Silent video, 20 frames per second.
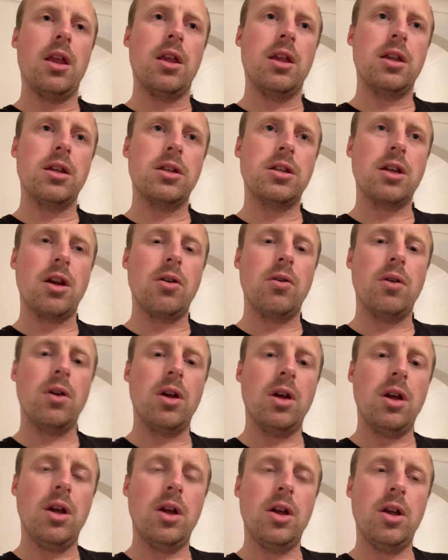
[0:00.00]
So
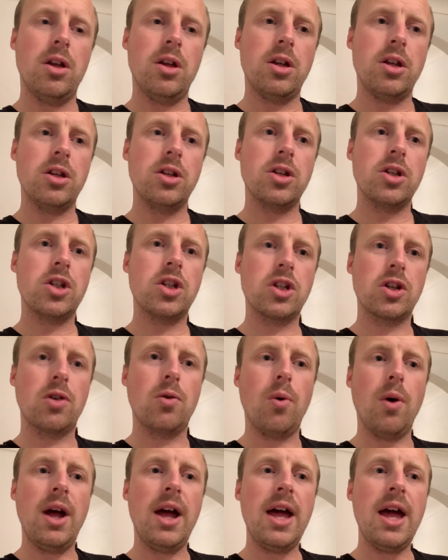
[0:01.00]

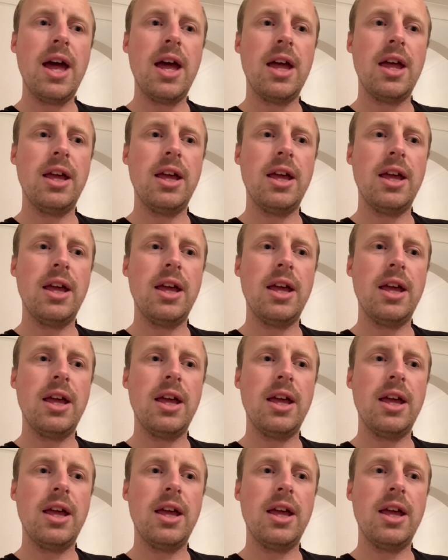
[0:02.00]
Square